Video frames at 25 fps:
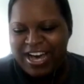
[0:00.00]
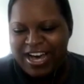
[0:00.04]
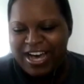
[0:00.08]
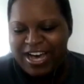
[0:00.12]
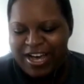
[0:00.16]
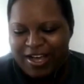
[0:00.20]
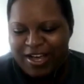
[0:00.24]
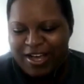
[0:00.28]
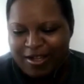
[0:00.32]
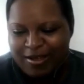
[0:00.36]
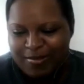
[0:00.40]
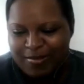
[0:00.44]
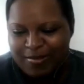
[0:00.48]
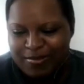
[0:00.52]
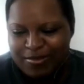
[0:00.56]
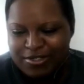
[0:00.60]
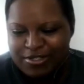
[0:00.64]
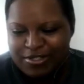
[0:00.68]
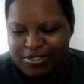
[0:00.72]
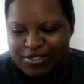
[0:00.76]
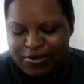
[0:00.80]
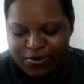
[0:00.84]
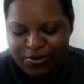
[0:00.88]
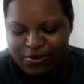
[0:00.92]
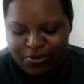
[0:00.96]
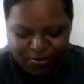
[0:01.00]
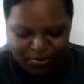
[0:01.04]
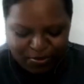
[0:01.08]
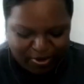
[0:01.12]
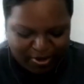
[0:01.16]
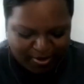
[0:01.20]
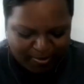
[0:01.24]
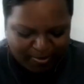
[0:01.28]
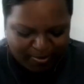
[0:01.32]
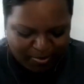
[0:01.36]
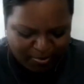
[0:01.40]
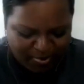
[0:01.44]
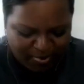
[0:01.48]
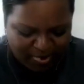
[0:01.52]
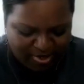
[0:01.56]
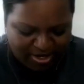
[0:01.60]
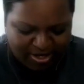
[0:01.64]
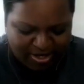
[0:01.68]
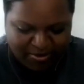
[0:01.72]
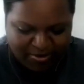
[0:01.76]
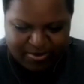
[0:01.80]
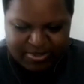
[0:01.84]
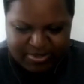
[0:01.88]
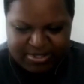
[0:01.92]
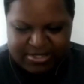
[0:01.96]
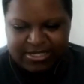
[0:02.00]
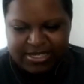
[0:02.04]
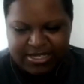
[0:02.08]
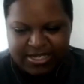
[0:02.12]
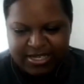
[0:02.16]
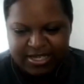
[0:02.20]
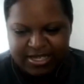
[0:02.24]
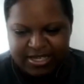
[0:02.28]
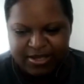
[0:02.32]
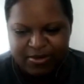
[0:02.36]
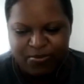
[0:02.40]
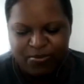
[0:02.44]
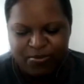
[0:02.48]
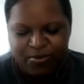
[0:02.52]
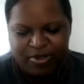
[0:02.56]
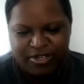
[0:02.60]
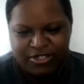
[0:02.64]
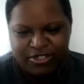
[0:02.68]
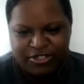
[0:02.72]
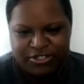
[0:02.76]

So number one, I would say, what